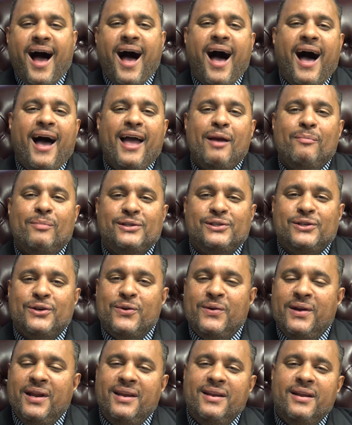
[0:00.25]
I am
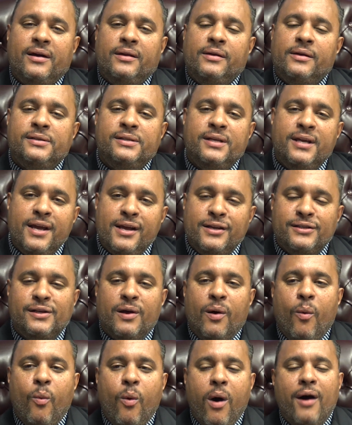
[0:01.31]
attorney Nicholas
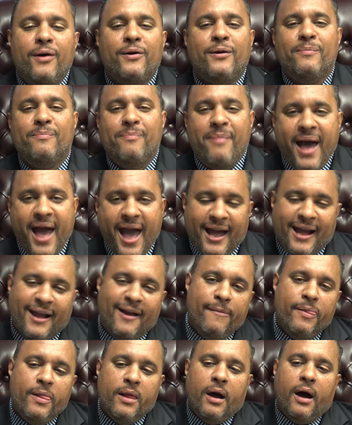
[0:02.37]
Hicks. Welcome back.
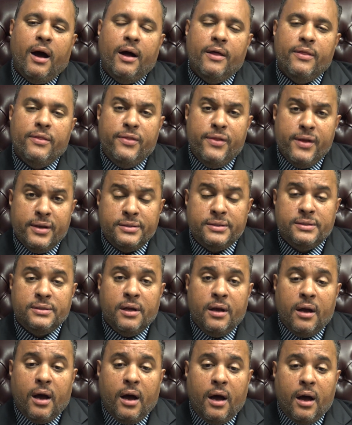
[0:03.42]
This
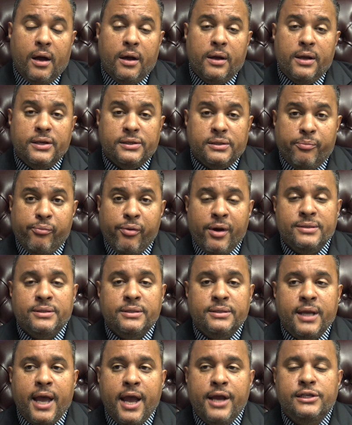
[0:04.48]
is a
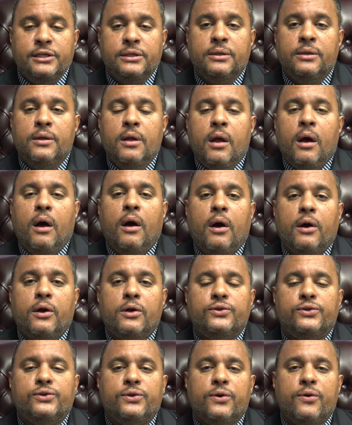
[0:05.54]
presentation
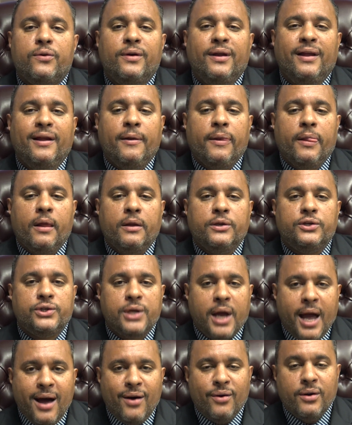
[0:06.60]
concerning
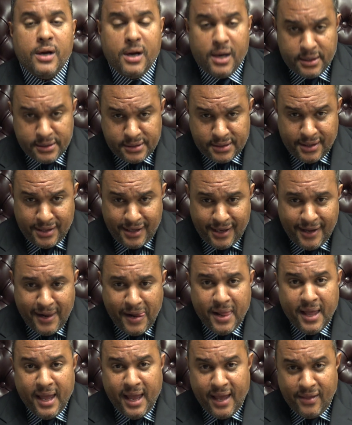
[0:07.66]
child custody
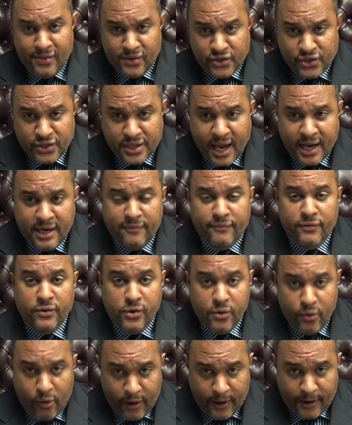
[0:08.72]
in the state of New
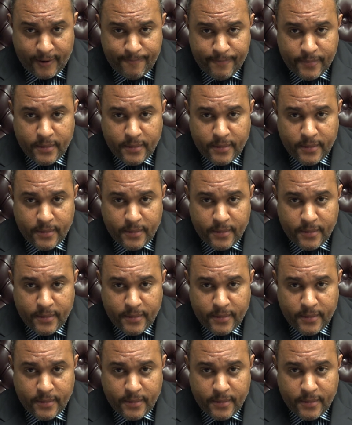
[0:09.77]
York.